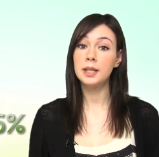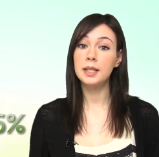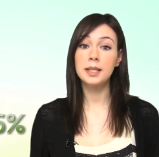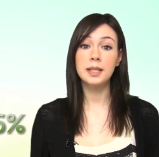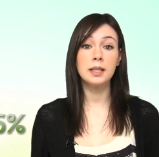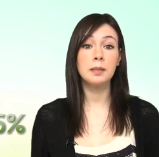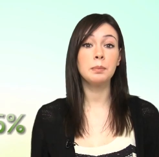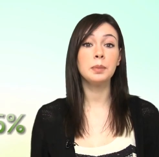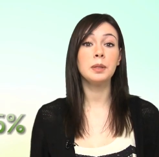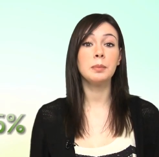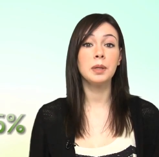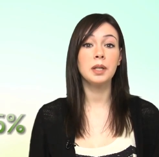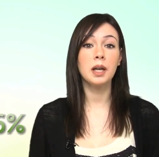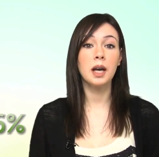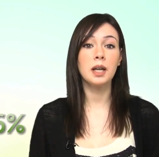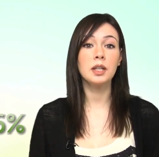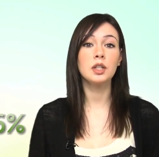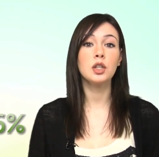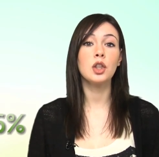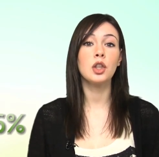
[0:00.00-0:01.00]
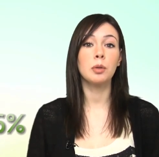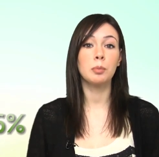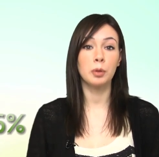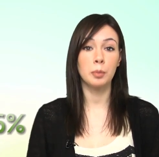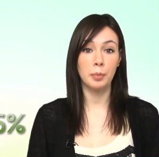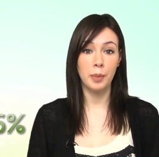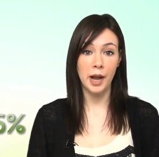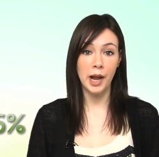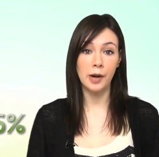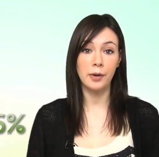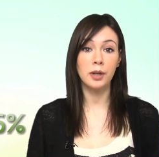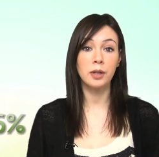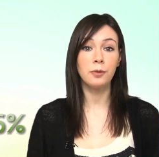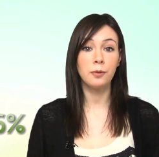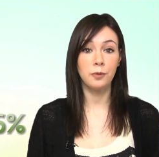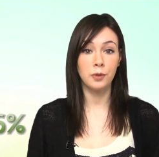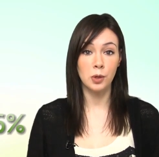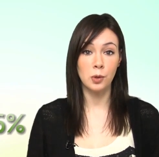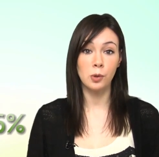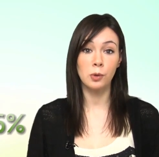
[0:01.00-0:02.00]
simply because they're preparing
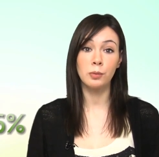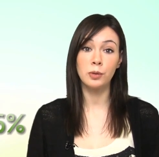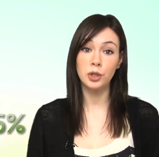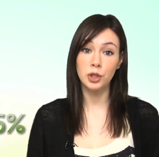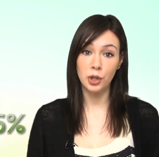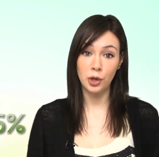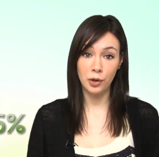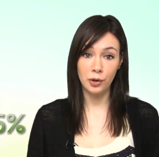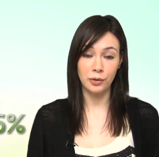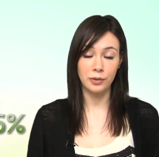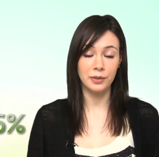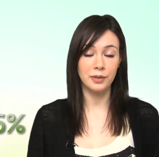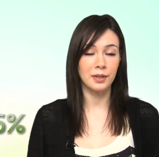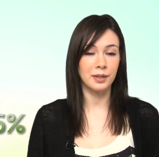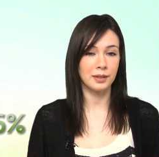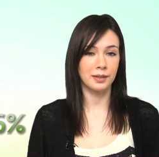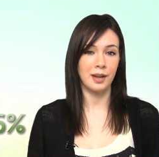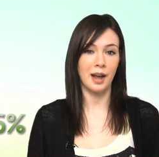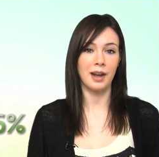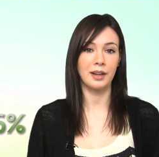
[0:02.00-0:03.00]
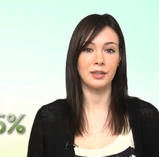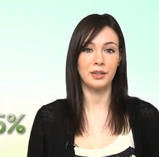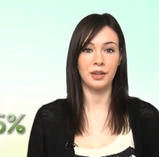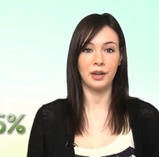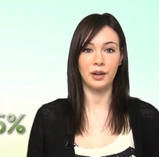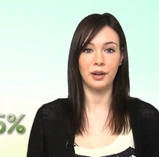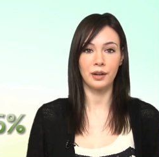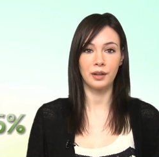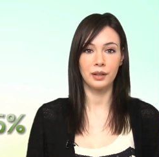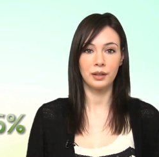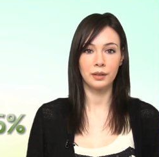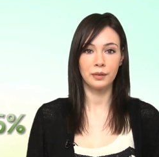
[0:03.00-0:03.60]
fewer returns this tax year.